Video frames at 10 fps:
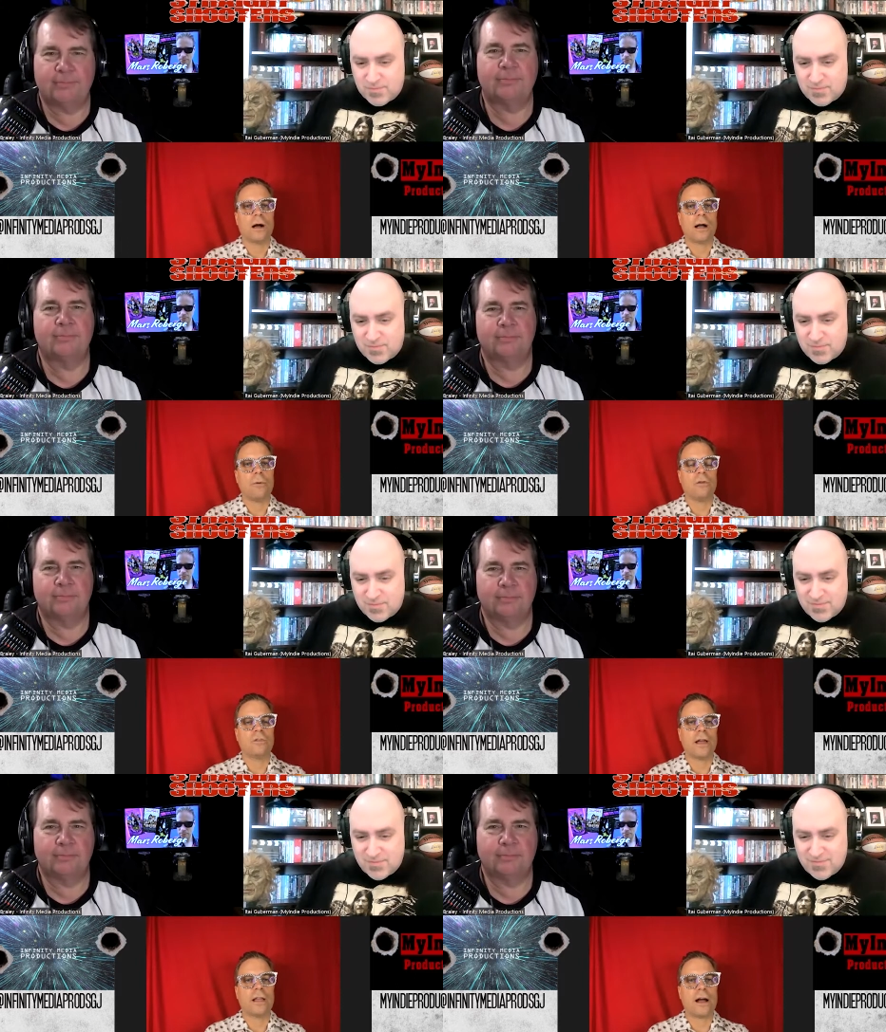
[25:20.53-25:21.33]
Speaker 1: I was
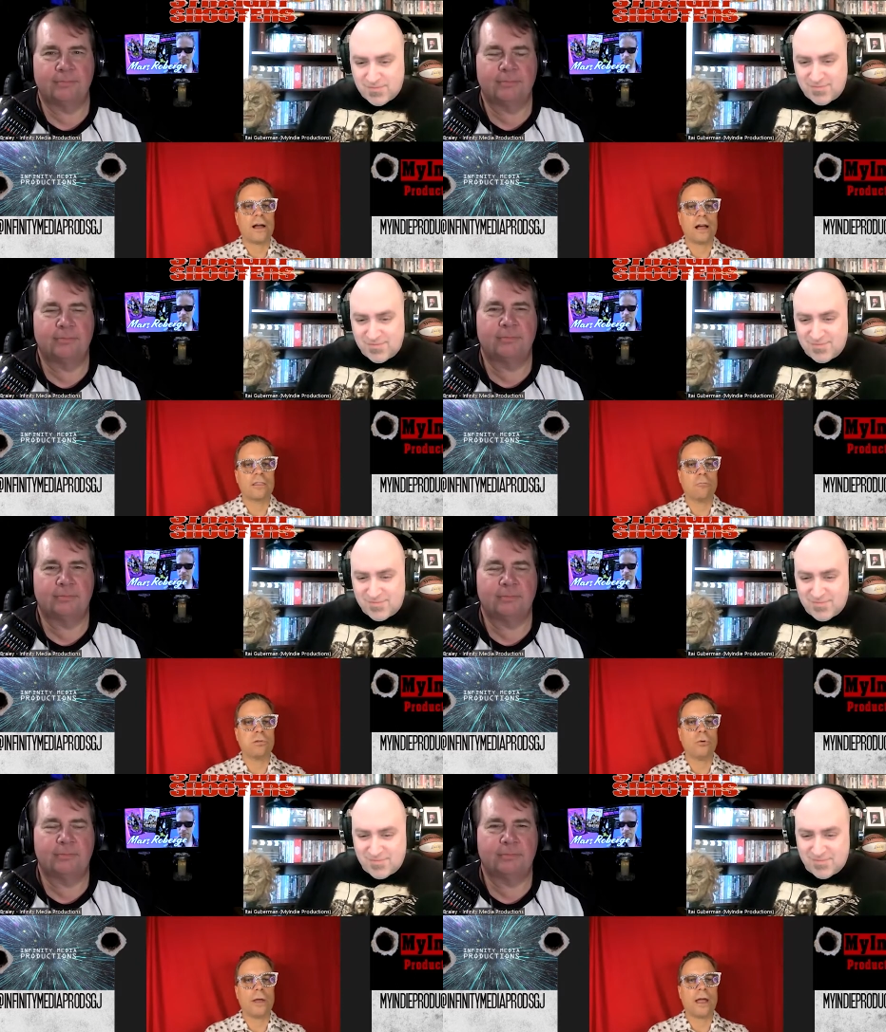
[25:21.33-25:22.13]
like, I got the
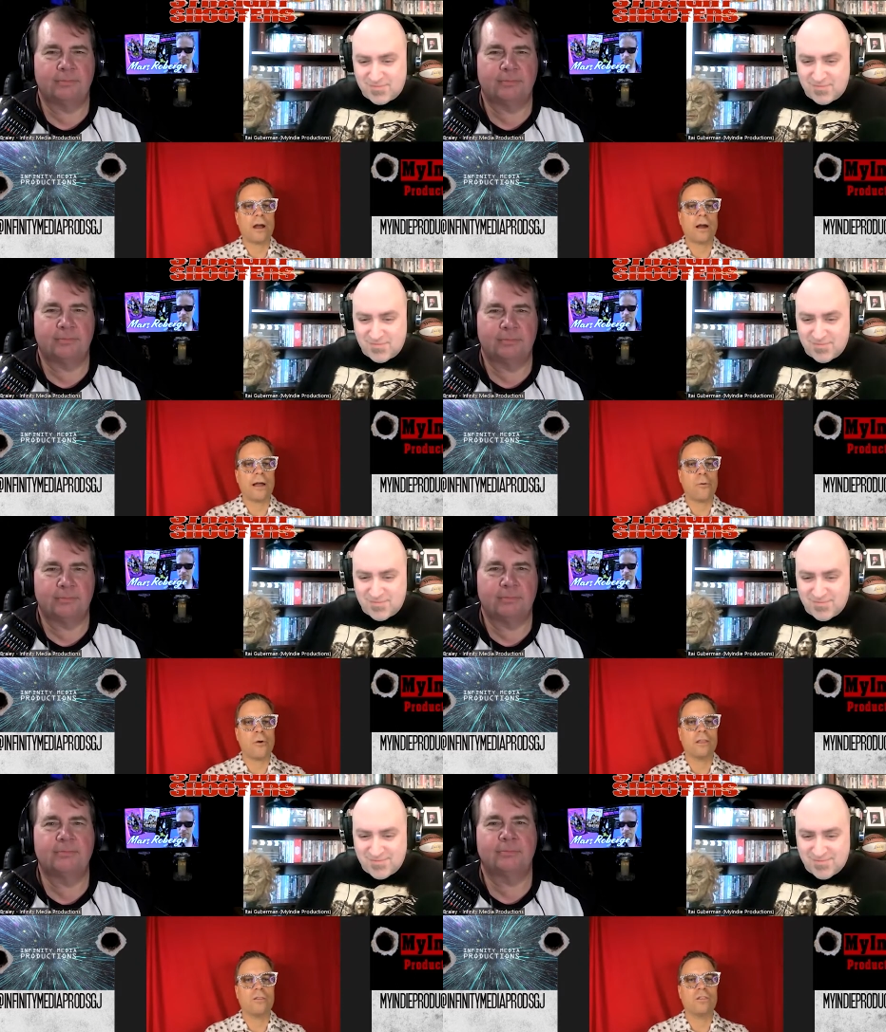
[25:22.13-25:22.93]
blue hair, I
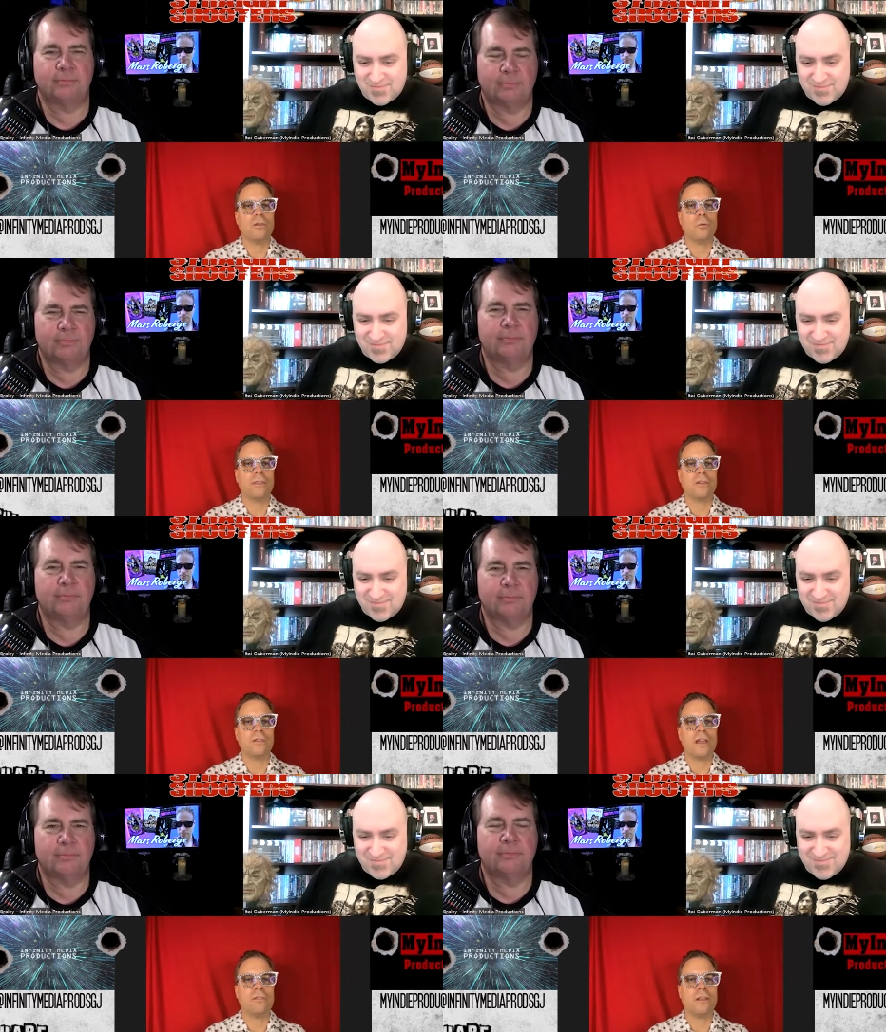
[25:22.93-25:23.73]
wore the suit with the
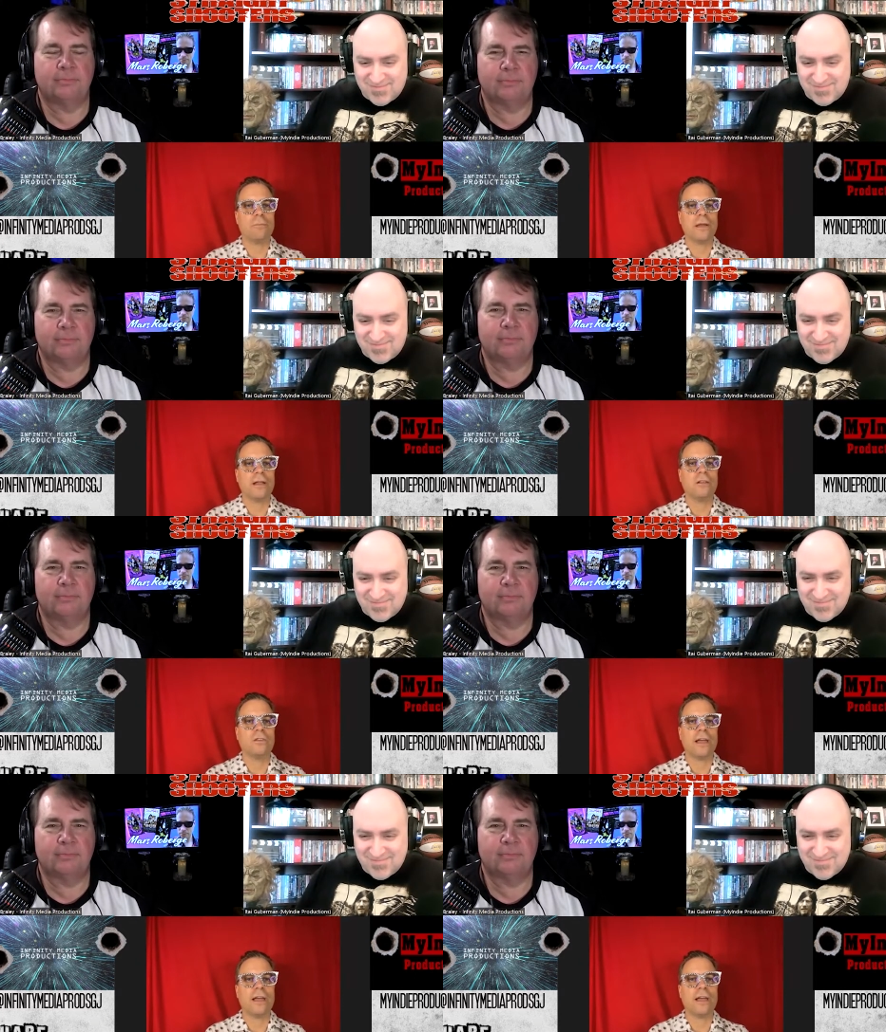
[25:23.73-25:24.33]
safety pins,